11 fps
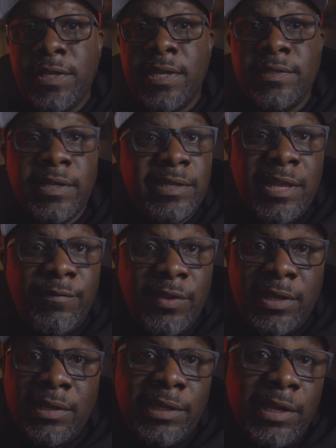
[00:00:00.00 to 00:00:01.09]
can
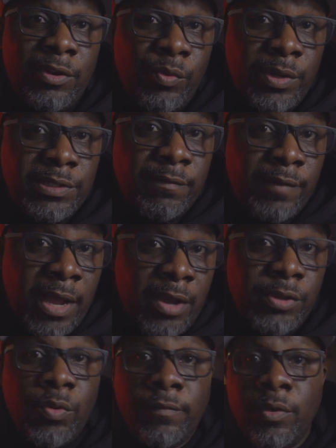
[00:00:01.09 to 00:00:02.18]
significantly increase the
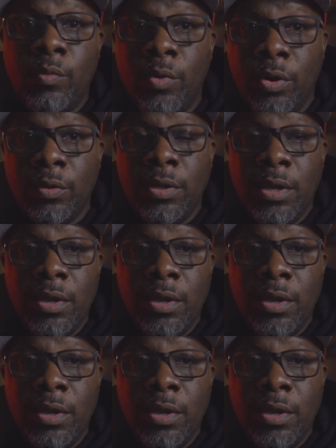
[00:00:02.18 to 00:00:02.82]
value of your work.